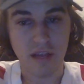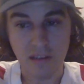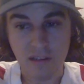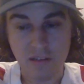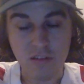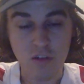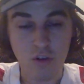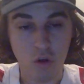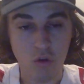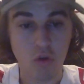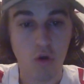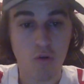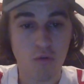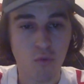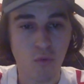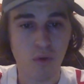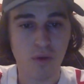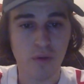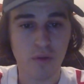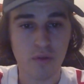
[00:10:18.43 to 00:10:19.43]
and go
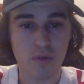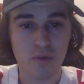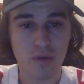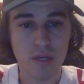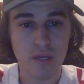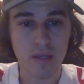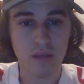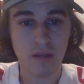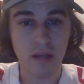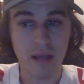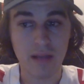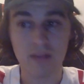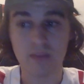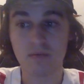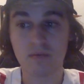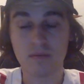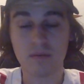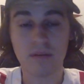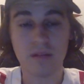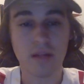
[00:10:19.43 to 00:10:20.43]
4-3 and
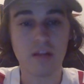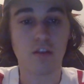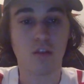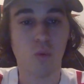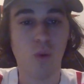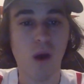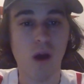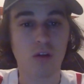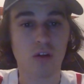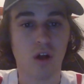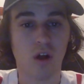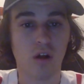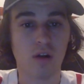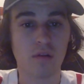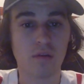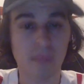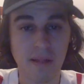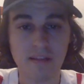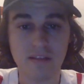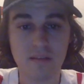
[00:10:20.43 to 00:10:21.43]
get to the wild card.
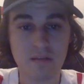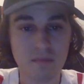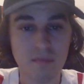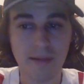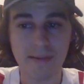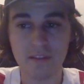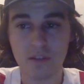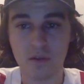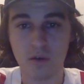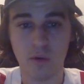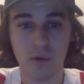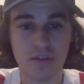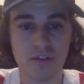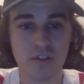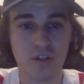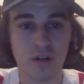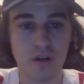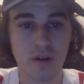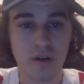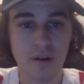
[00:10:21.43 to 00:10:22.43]
That's the goal
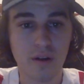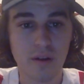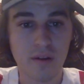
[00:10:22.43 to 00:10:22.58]
this year.